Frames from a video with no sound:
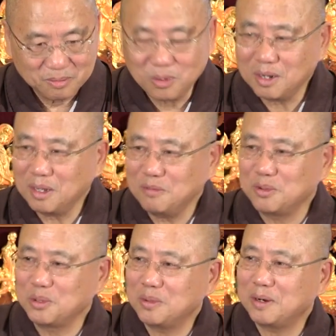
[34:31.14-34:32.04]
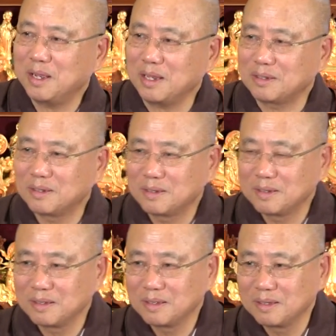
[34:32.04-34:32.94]
what level you are at.
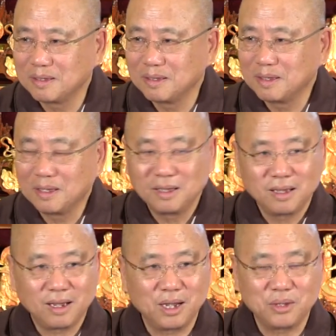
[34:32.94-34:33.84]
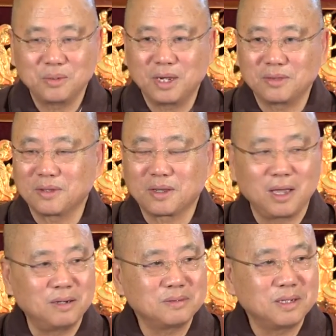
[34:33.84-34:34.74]
Are you at the
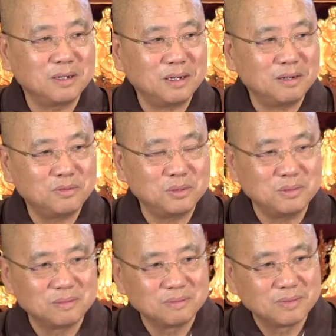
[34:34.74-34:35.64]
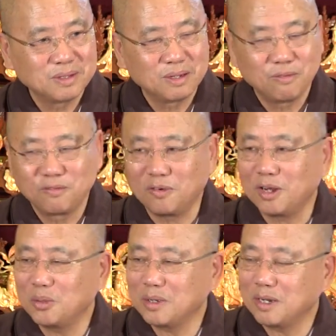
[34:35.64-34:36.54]
counting level,
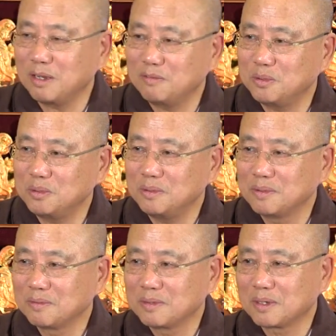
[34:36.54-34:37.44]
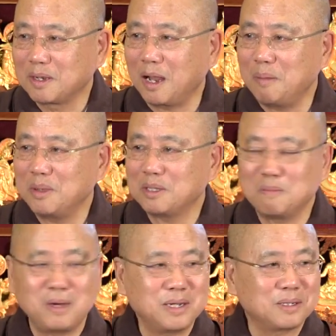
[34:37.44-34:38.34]
following level, calming the
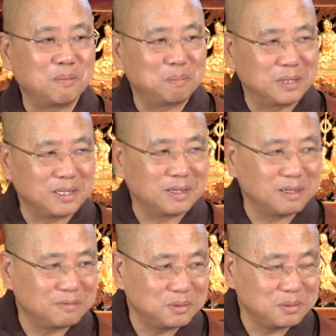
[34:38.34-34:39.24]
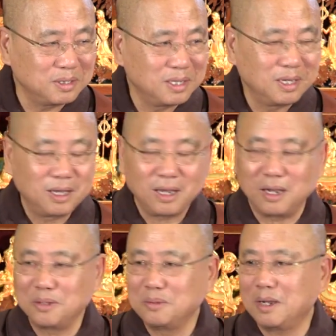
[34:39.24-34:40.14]
mind completely level?
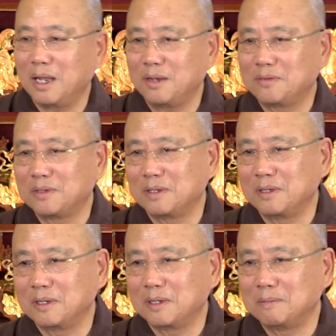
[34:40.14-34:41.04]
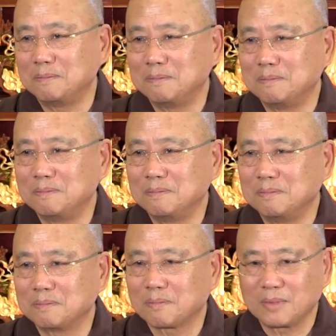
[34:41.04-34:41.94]
Are you at the,
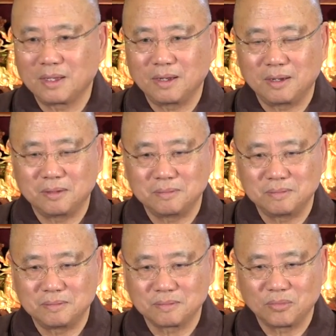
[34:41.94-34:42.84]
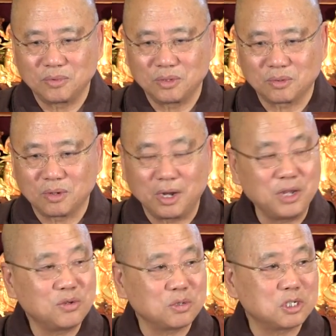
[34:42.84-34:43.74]
um, um, what do you call,
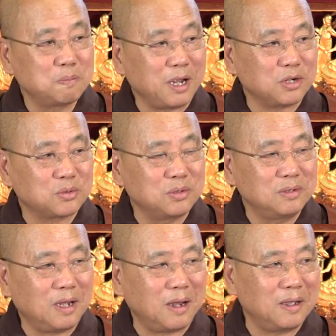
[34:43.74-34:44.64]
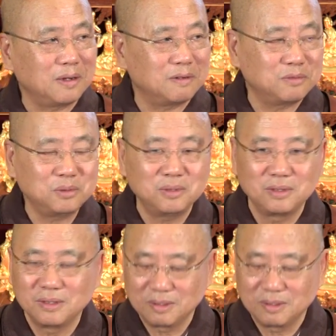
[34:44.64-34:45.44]
introspection high level?